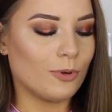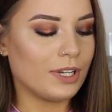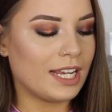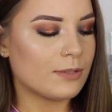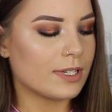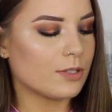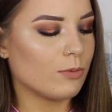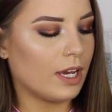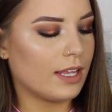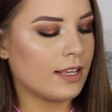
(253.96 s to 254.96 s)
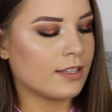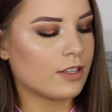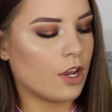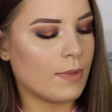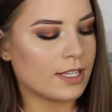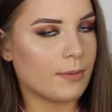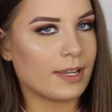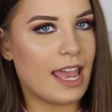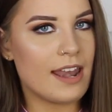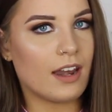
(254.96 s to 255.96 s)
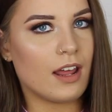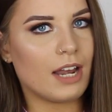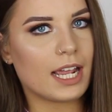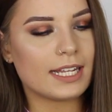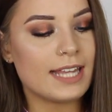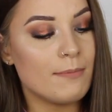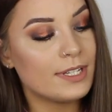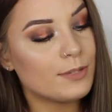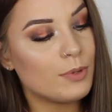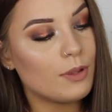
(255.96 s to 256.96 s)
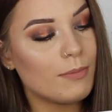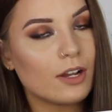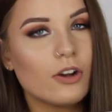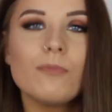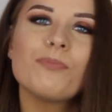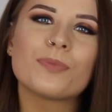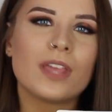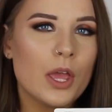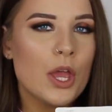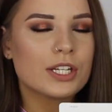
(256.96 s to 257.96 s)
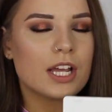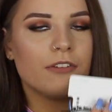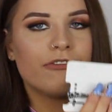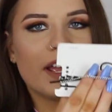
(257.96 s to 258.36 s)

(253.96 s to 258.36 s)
worn these, which is why they're so messed up again, and I like attempted to put them back on, kind of